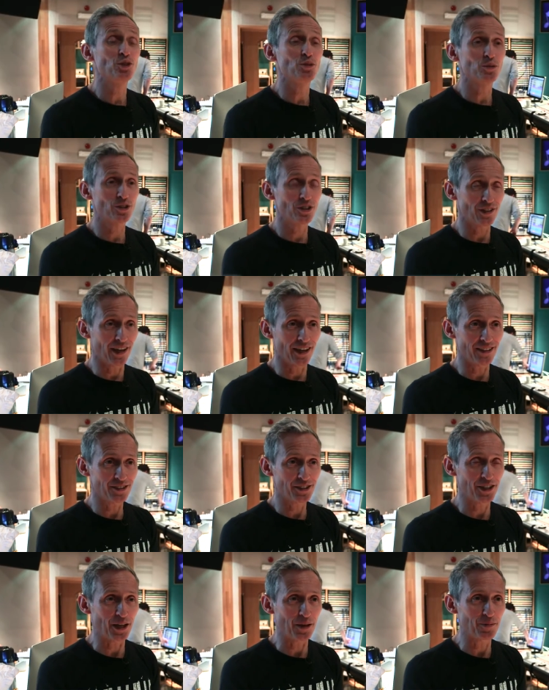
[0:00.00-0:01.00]
George Stiles
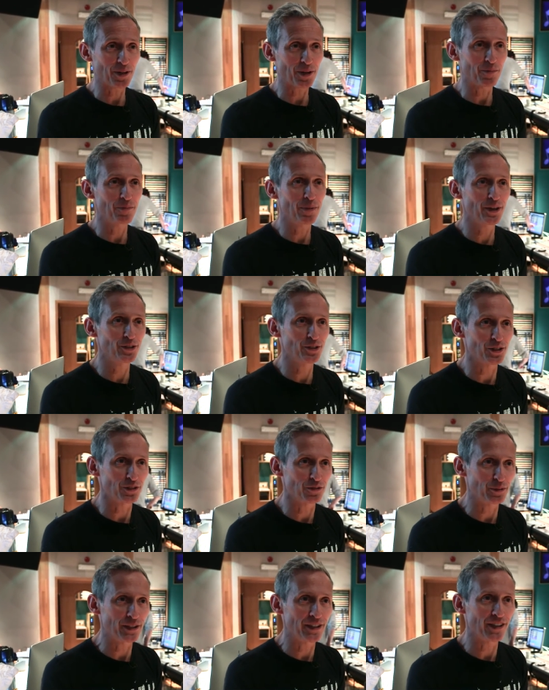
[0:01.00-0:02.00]
and I'm the composer of
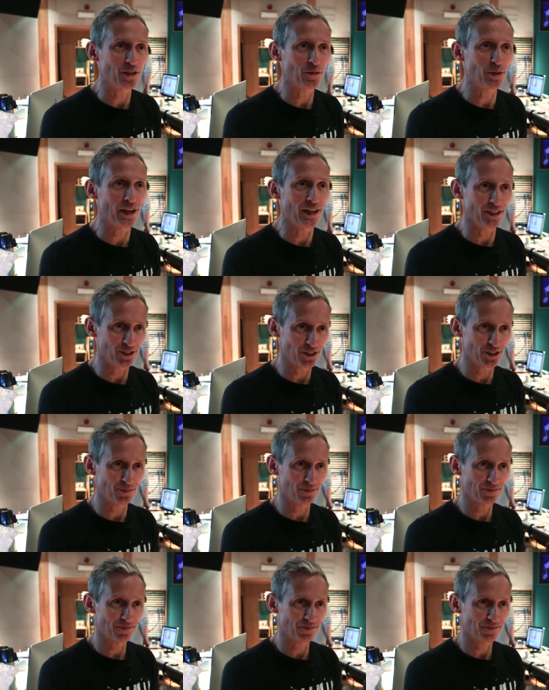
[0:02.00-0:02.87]
Wind in the Willows.